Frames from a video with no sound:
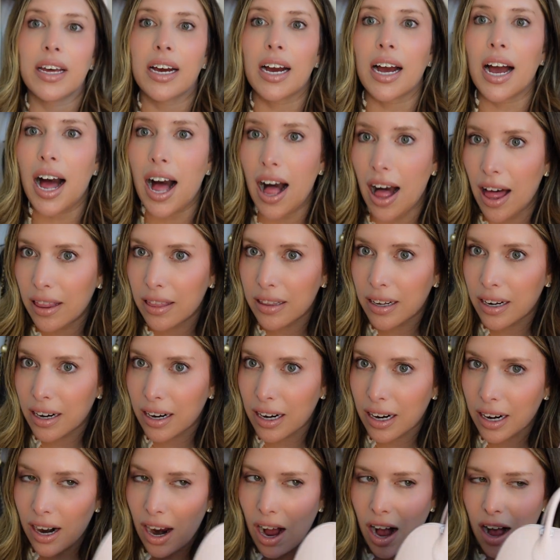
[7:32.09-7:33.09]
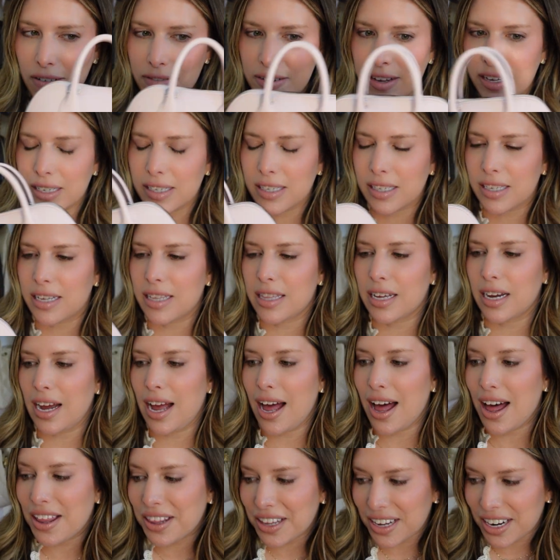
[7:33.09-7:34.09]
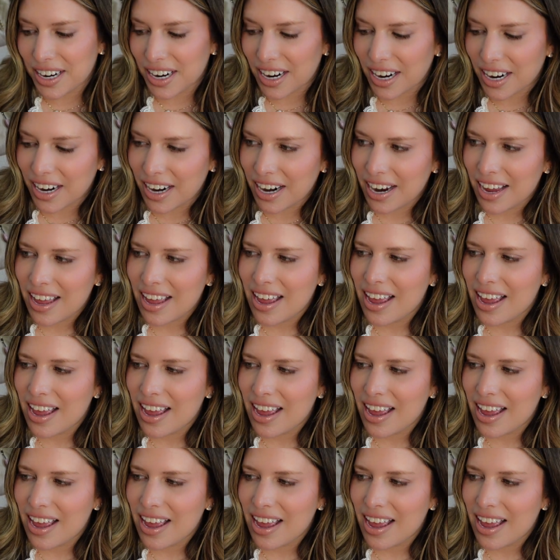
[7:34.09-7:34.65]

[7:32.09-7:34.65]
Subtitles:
color, obviously the color.